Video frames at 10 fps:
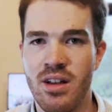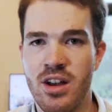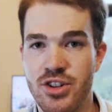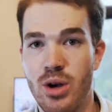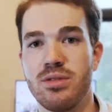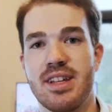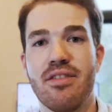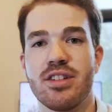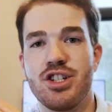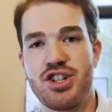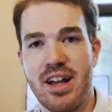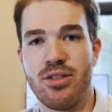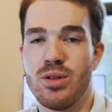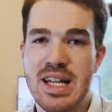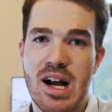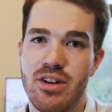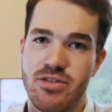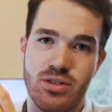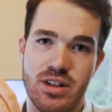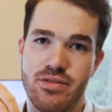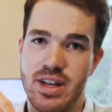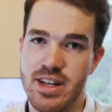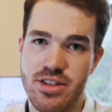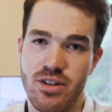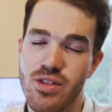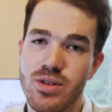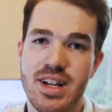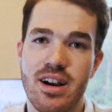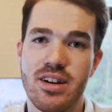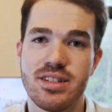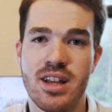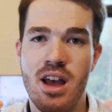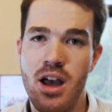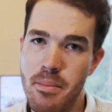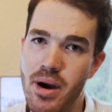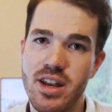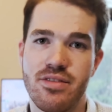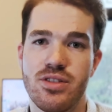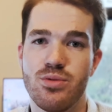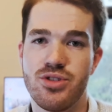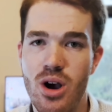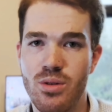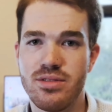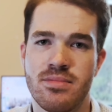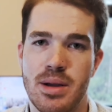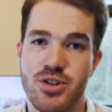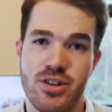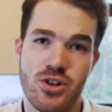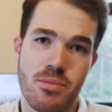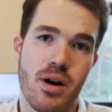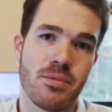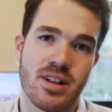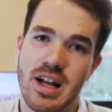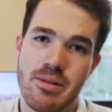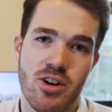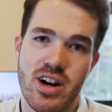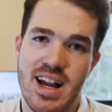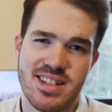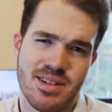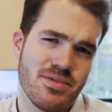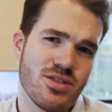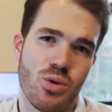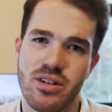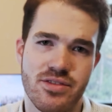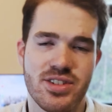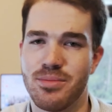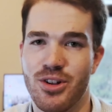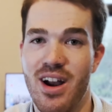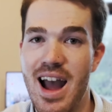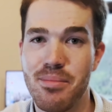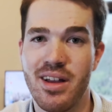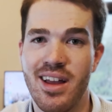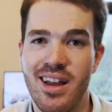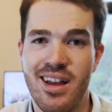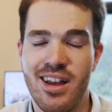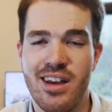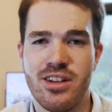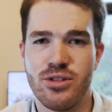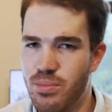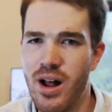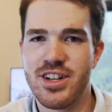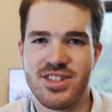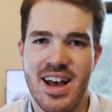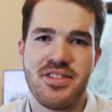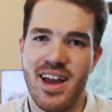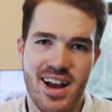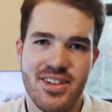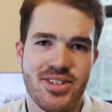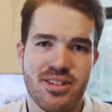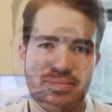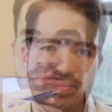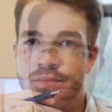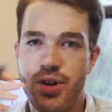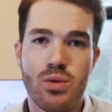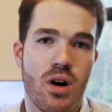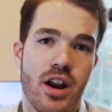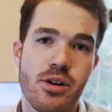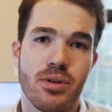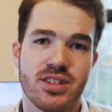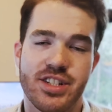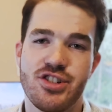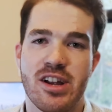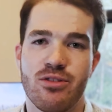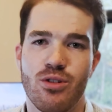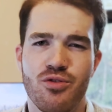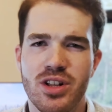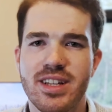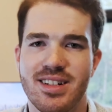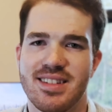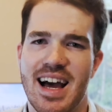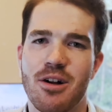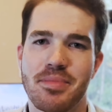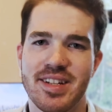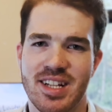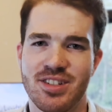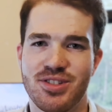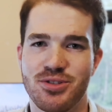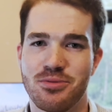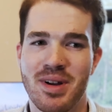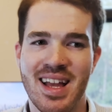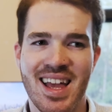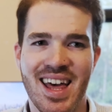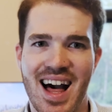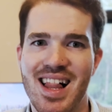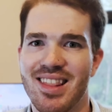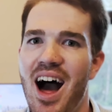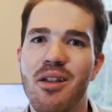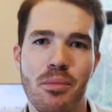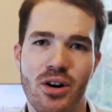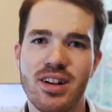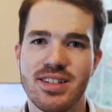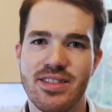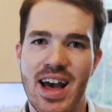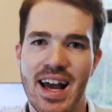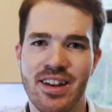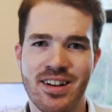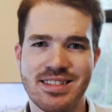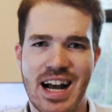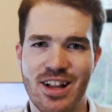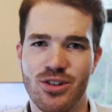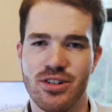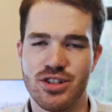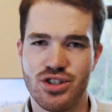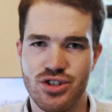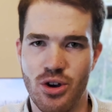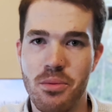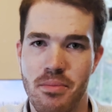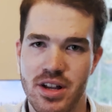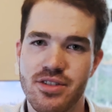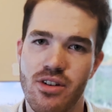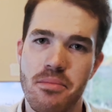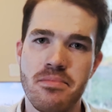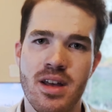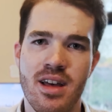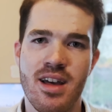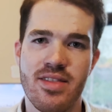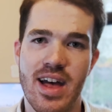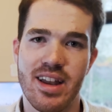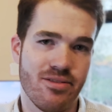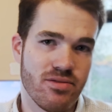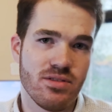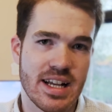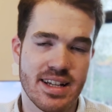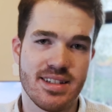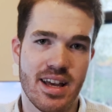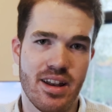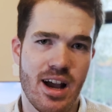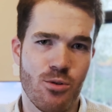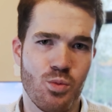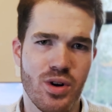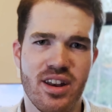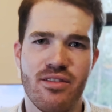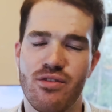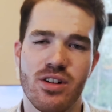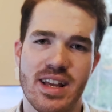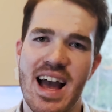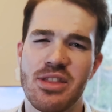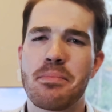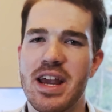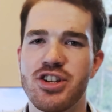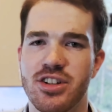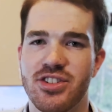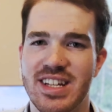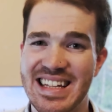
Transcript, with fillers: So definitely check those out if you live in either of those areas. But if you don't, I'm sure your public library has some sort of similar app. You'll probably just have to ask. So audiobooks in general really allowed me to consume a lot of books that I learned so much from that, like I said, I wouldn't have really had the patience to